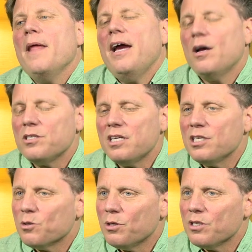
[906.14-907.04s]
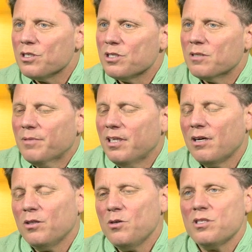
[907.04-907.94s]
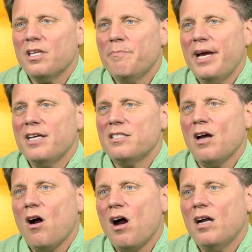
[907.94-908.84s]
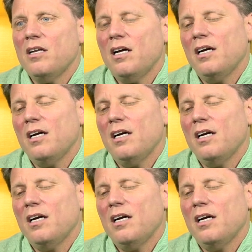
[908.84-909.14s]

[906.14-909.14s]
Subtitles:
Hail Caesar is, you know, loosely based on